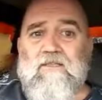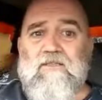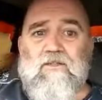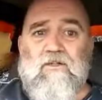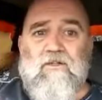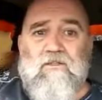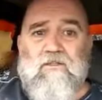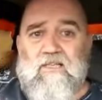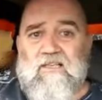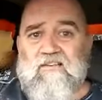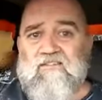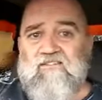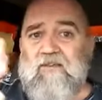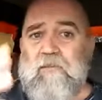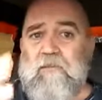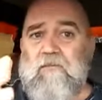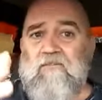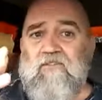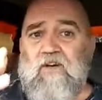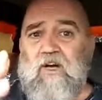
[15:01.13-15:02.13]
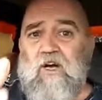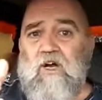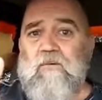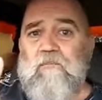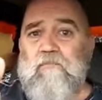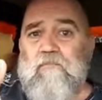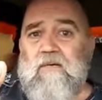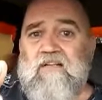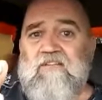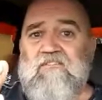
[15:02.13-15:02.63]
You know, unless some of
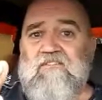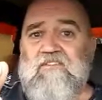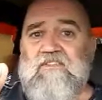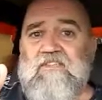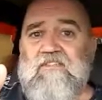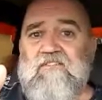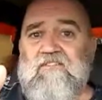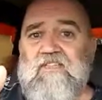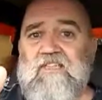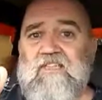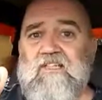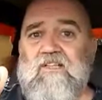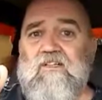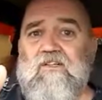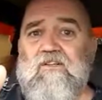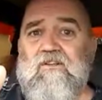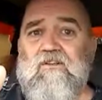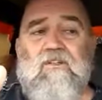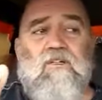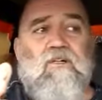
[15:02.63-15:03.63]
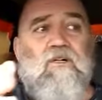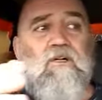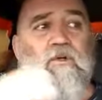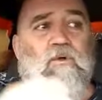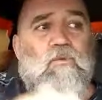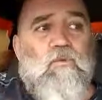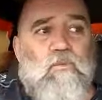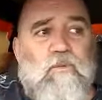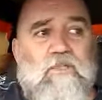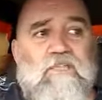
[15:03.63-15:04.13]
our messages here
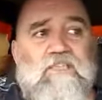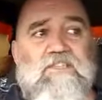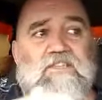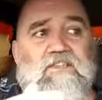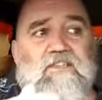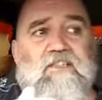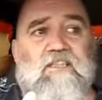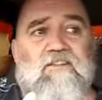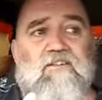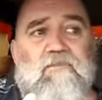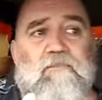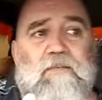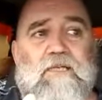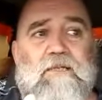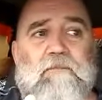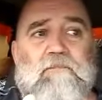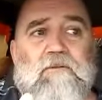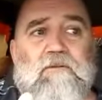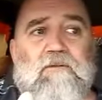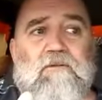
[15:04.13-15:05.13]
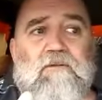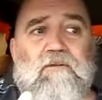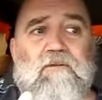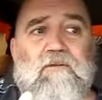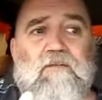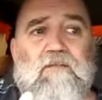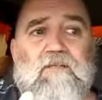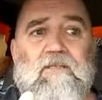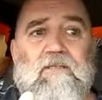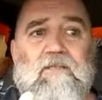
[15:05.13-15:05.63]
reach these people
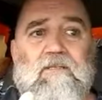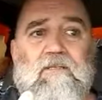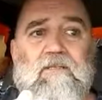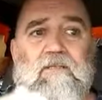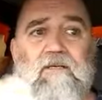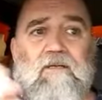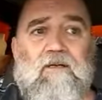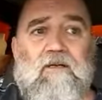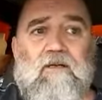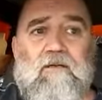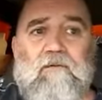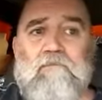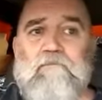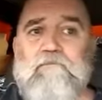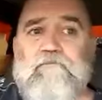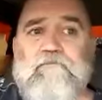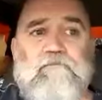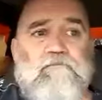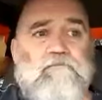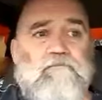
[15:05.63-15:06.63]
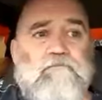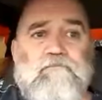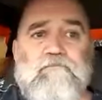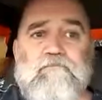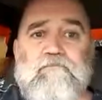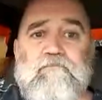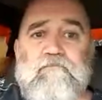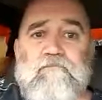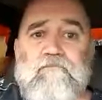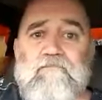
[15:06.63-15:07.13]
um,
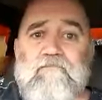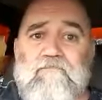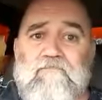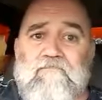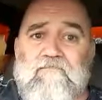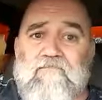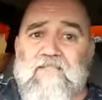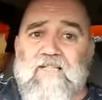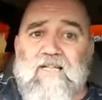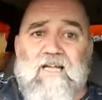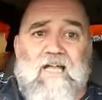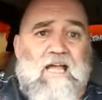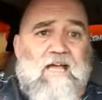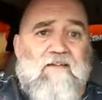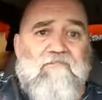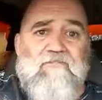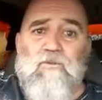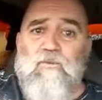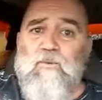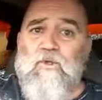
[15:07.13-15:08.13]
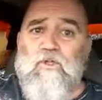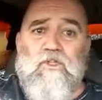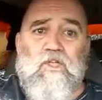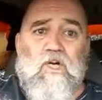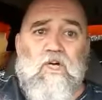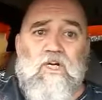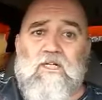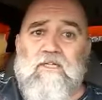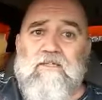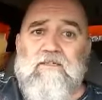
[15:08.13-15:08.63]
after we're
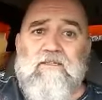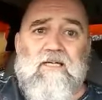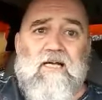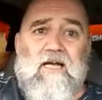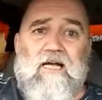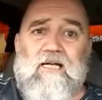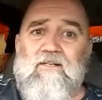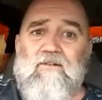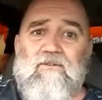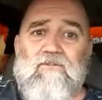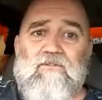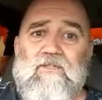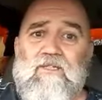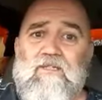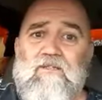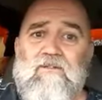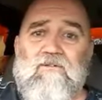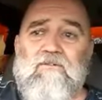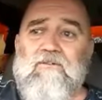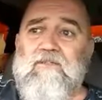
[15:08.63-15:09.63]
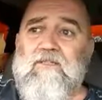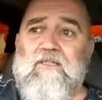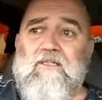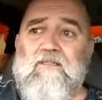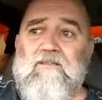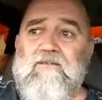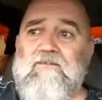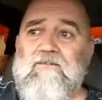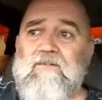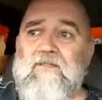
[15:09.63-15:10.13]
gone. I don't know, you
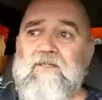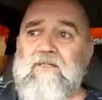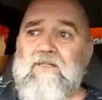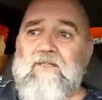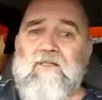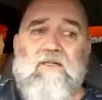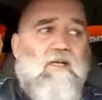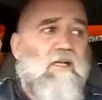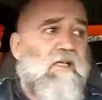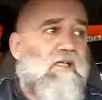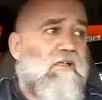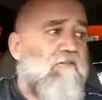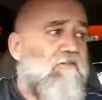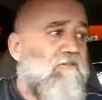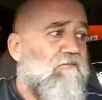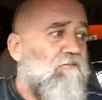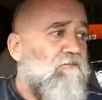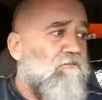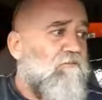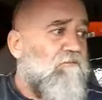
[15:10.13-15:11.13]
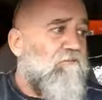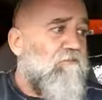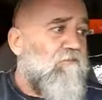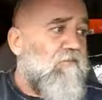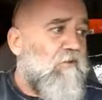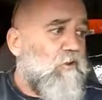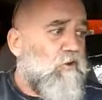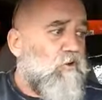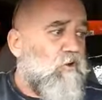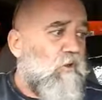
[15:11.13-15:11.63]
know? Like if
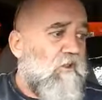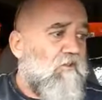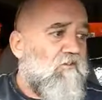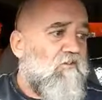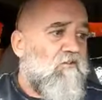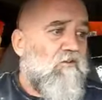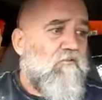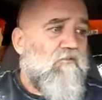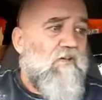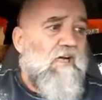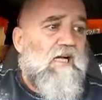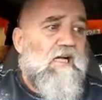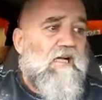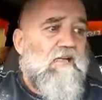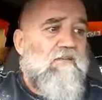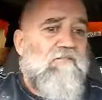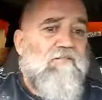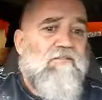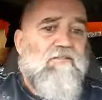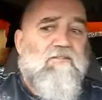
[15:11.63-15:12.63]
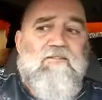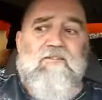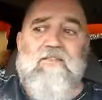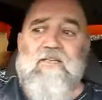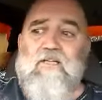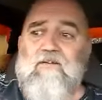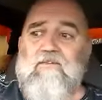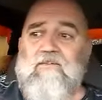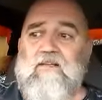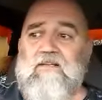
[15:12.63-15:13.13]
the truck survives,
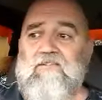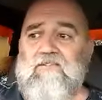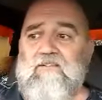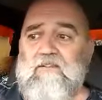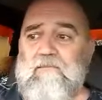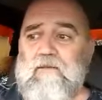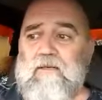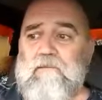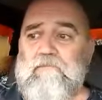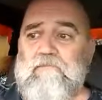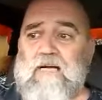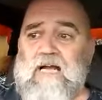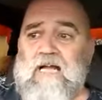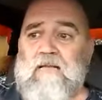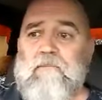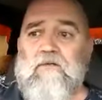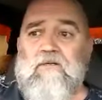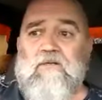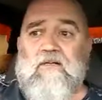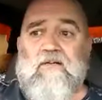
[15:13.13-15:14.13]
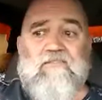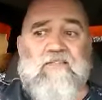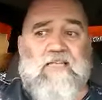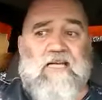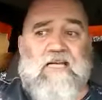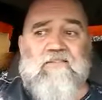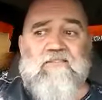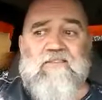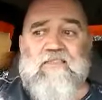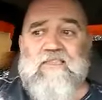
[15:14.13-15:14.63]
you know, they see my Bible, I've
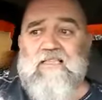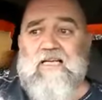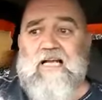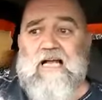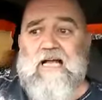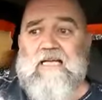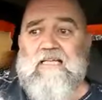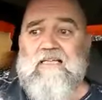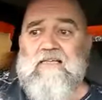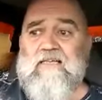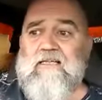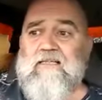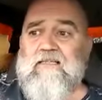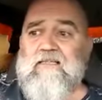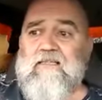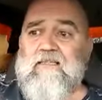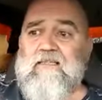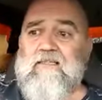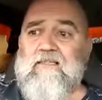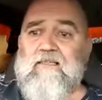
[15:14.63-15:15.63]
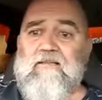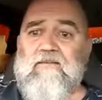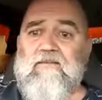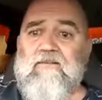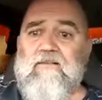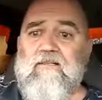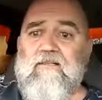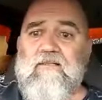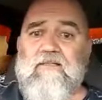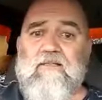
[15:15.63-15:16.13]
got everything highlighted in there.